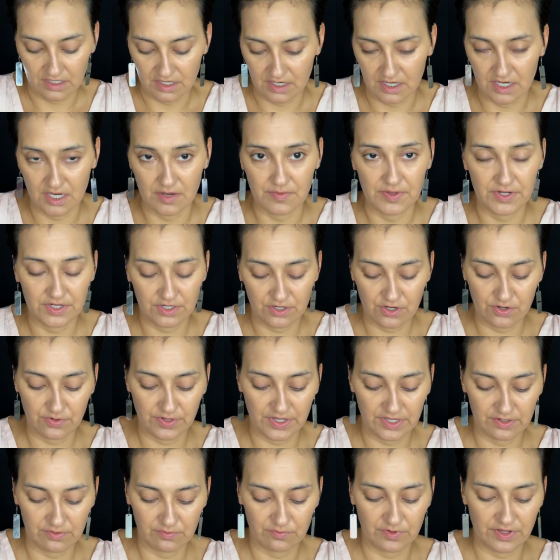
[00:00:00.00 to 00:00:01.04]
I'm gonna go
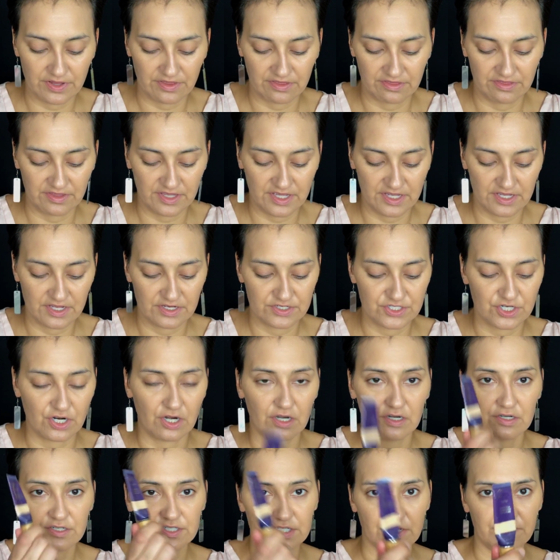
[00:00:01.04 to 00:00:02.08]
in with the
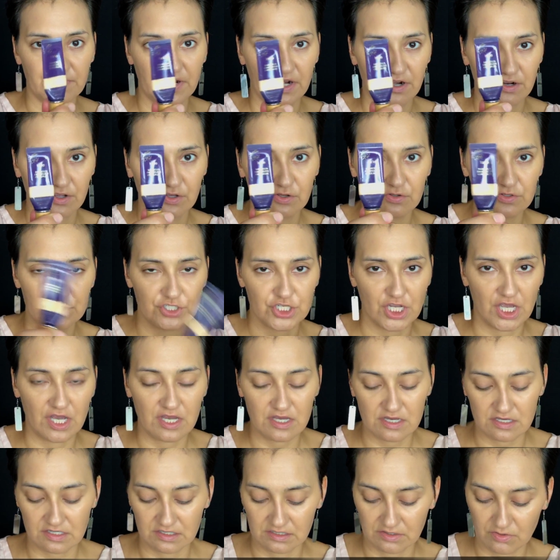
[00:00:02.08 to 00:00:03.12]
Tarte
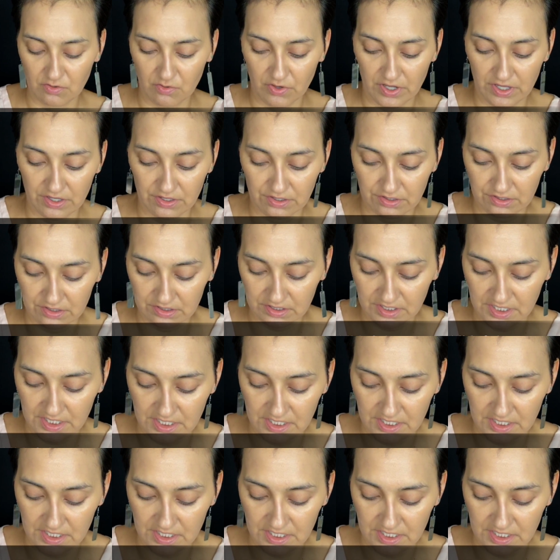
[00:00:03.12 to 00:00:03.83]
Maracuja oil